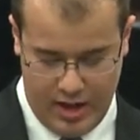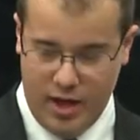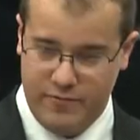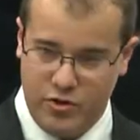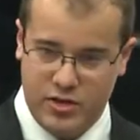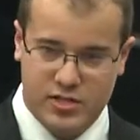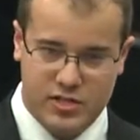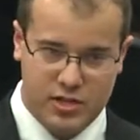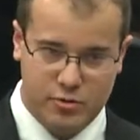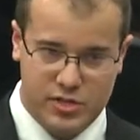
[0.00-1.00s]
Our very
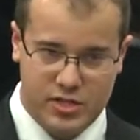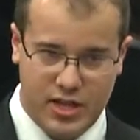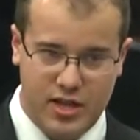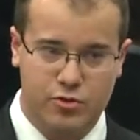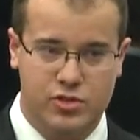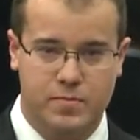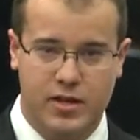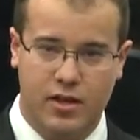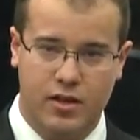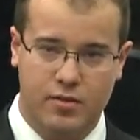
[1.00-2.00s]
distinguished keynote
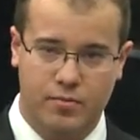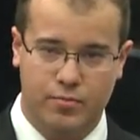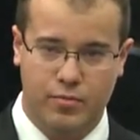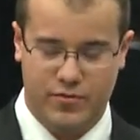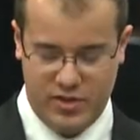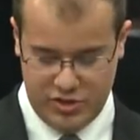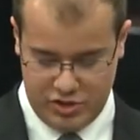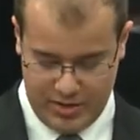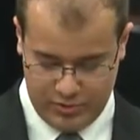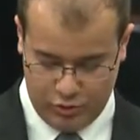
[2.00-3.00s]
speaker, Professor
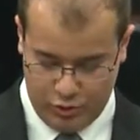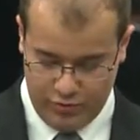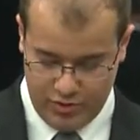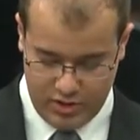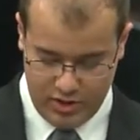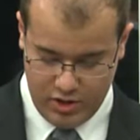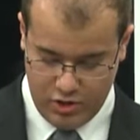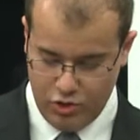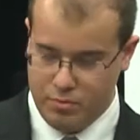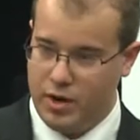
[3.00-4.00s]
James Crawford,
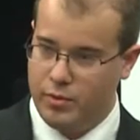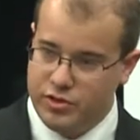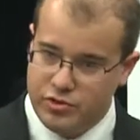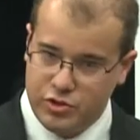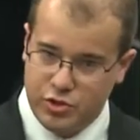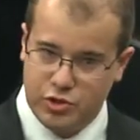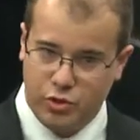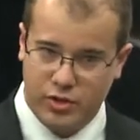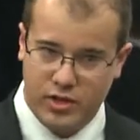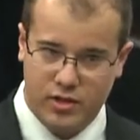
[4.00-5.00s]
whom I will introduce
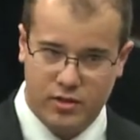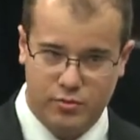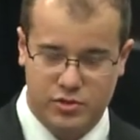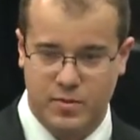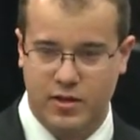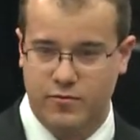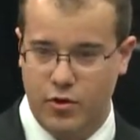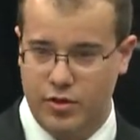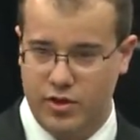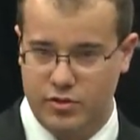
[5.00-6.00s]
shortly, will speak
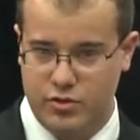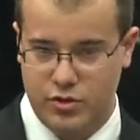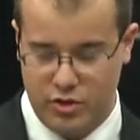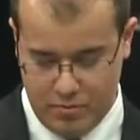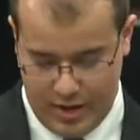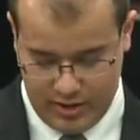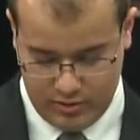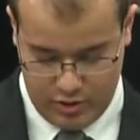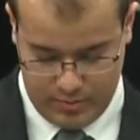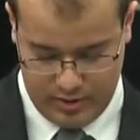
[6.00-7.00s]
further to the thematic
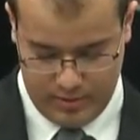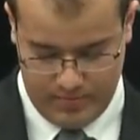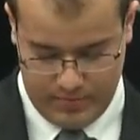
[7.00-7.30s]
topic.